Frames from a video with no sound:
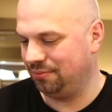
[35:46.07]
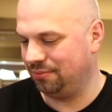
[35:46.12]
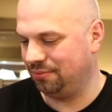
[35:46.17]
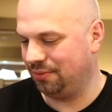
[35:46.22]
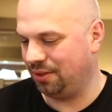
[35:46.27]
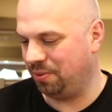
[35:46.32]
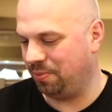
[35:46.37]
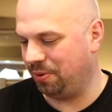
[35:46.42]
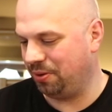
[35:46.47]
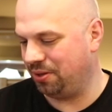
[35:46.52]

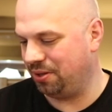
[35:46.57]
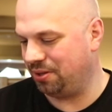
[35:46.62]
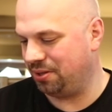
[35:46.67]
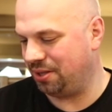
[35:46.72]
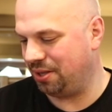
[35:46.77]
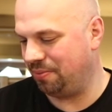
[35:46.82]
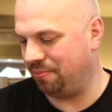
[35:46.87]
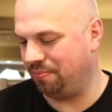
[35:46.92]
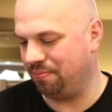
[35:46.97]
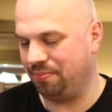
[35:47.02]
They're both the
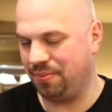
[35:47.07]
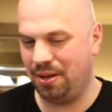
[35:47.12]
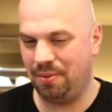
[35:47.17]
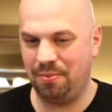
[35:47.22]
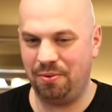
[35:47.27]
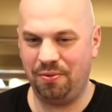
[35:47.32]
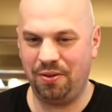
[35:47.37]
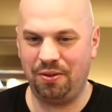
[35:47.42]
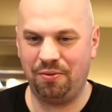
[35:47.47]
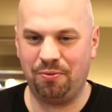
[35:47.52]
same
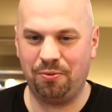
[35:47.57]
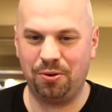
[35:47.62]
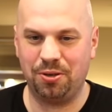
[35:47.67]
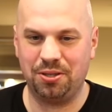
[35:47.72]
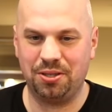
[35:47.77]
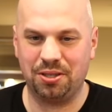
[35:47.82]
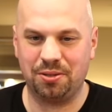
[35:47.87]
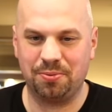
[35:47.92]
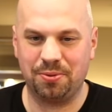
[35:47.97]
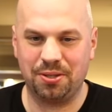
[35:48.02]
ABV,
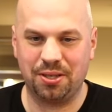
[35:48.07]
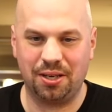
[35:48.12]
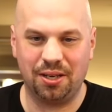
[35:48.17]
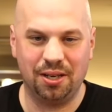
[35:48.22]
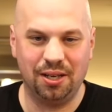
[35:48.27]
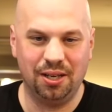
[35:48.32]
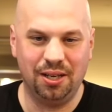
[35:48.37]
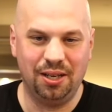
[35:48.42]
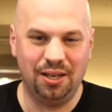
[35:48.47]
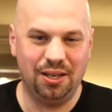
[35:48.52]
46%.
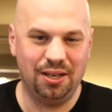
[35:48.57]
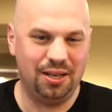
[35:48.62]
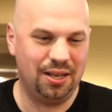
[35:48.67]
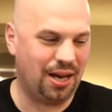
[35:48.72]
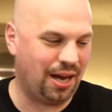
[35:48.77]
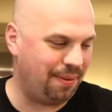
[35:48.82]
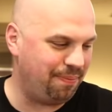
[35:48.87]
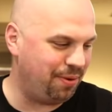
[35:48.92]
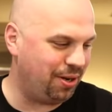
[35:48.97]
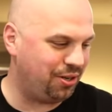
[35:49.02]

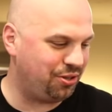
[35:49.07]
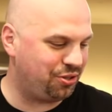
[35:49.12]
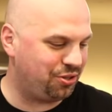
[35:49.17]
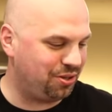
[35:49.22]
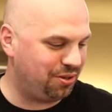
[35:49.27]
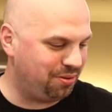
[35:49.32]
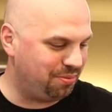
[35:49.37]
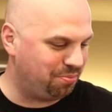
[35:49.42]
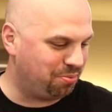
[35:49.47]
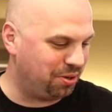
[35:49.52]
I'm not
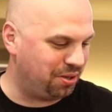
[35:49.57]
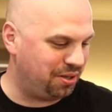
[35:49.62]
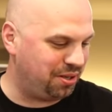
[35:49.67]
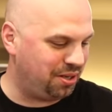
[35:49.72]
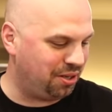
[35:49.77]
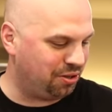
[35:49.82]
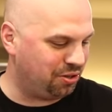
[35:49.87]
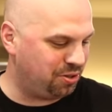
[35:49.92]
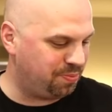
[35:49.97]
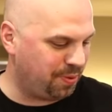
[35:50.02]
sure what
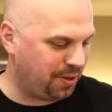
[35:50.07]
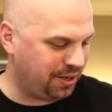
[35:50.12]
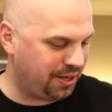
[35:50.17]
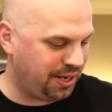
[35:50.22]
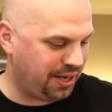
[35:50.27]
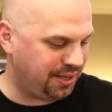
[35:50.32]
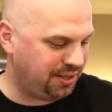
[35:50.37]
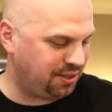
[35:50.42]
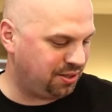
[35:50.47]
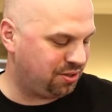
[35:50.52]
yellow spot
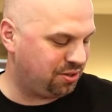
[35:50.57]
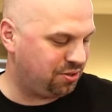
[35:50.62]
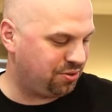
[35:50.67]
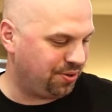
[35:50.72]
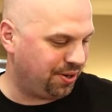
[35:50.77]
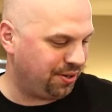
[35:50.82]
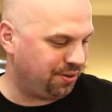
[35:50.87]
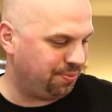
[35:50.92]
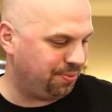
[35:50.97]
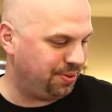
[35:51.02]
cask
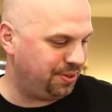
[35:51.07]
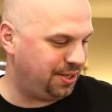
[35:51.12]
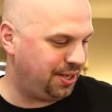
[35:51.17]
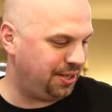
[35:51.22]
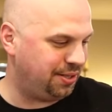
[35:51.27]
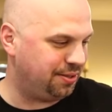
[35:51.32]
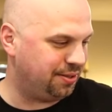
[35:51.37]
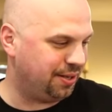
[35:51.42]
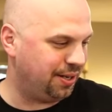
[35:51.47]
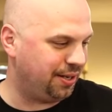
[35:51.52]
strength would
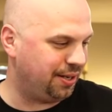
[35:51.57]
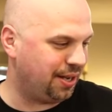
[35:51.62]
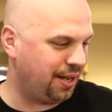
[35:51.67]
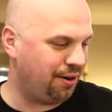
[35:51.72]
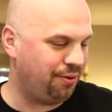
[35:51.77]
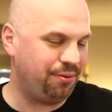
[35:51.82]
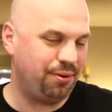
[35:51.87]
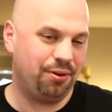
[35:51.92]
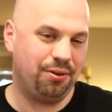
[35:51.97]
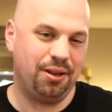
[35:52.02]
taste like. I
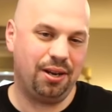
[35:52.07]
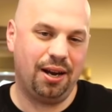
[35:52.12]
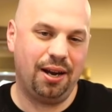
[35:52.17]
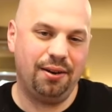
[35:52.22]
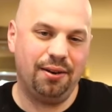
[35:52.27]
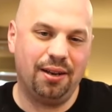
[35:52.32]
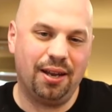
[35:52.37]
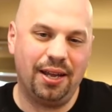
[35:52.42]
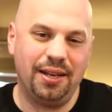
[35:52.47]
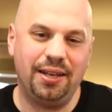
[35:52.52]
don't know that
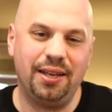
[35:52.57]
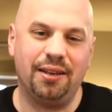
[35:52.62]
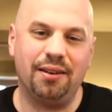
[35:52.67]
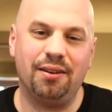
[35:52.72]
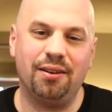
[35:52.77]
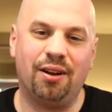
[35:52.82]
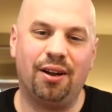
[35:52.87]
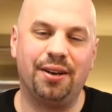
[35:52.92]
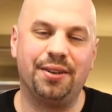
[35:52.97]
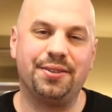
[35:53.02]
I'd like
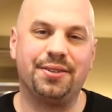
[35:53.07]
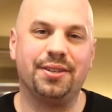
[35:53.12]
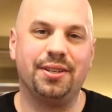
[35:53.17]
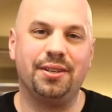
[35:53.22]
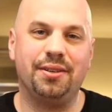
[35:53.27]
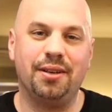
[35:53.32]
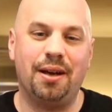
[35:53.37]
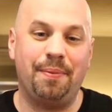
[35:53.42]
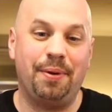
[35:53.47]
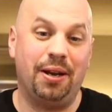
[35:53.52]
it,
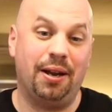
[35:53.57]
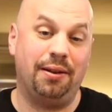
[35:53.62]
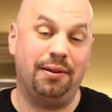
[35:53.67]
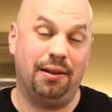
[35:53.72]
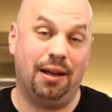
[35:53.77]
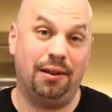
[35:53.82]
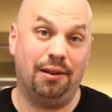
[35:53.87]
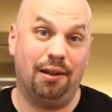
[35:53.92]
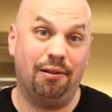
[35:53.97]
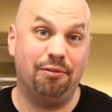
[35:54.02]
honestly. I mean,
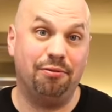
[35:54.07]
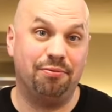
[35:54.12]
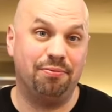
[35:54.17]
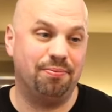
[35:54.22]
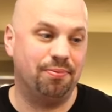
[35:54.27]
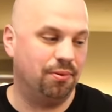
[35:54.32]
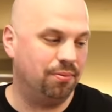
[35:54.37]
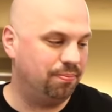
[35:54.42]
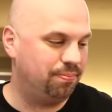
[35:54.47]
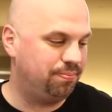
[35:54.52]
I love
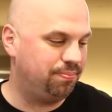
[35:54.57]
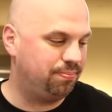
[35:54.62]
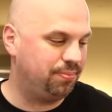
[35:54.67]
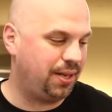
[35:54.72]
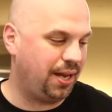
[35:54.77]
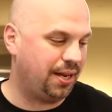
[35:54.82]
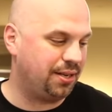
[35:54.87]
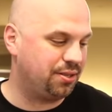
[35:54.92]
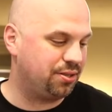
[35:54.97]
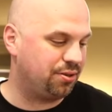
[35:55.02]

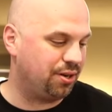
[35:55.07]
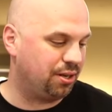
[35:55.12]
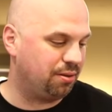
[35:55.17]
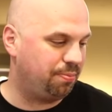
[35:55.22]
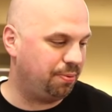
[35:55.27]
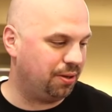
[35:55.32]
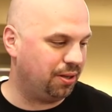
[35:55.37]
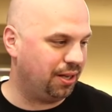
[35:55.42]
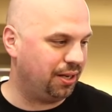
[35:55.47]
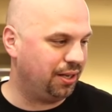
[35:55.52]
cask strength,
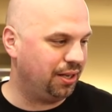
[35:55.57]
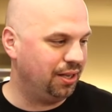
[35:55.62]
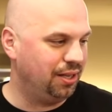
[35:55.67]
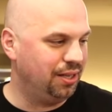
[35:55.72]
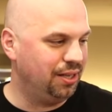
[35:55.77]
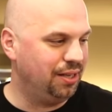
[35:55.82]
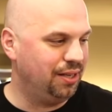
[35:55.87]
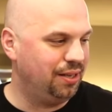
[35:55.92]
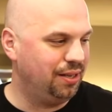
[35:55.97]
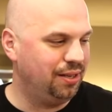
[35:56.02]
but like
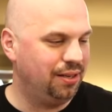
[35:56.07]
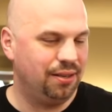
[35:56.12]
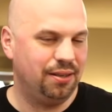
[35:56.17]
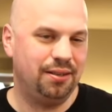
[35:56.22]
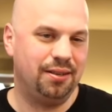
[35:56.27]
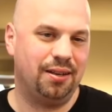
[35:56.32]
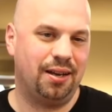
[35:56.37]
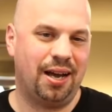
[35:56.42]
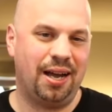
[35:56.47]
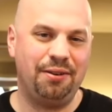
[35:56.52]

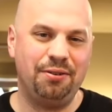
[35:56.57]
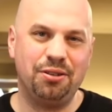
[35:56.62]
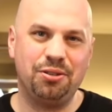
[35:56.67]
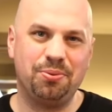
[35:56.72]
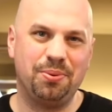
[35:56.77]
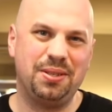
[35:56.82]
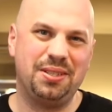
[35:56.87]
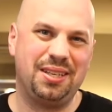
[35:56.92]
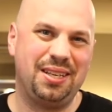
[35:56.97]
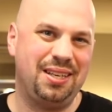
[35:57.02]
Irish
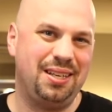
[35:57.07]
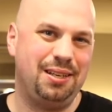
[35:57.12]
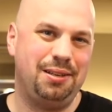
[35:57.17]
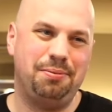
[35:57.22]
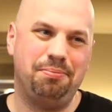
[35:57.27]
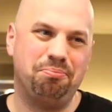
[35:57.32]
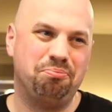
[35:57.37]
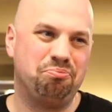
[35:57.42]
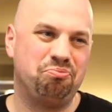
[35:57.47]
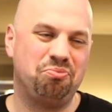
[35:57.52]

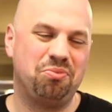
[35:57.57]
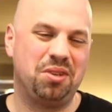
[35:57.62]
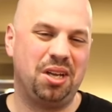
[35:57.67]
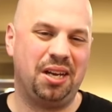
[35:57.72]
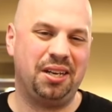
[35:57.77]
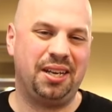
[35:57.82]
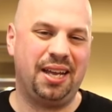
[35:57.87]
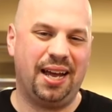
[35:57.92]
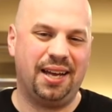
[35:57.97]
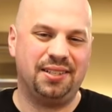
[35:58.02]
whiskey
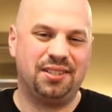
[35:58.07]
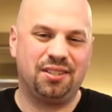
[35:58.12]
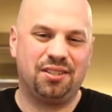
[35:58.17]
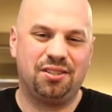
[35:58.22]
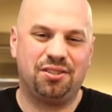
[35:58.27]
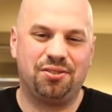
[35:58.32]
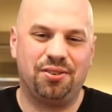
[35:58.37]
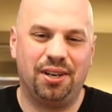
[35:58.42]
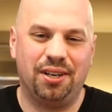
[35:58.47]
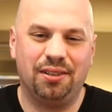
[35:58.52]
and cask
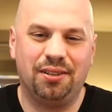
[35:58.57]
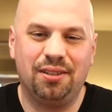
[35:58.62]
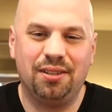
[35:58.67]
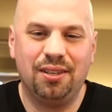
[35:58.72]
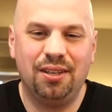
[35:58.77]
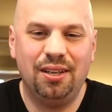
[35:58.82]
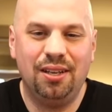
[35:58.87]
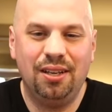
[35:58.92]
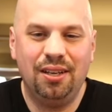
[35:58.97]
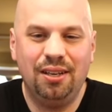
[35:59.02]
strength,
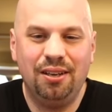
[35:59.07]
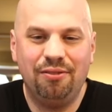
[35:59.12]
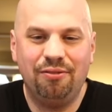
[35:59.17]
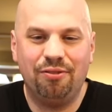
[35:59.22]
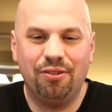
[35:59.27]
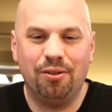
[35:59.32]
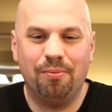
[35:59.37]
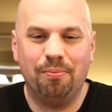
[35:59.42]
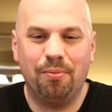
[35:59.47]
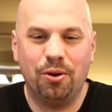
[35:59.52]

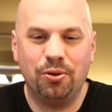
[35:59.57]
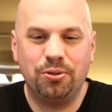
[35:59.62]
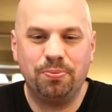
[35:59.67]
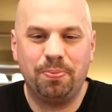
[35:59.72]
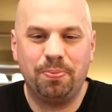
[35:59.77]
for the most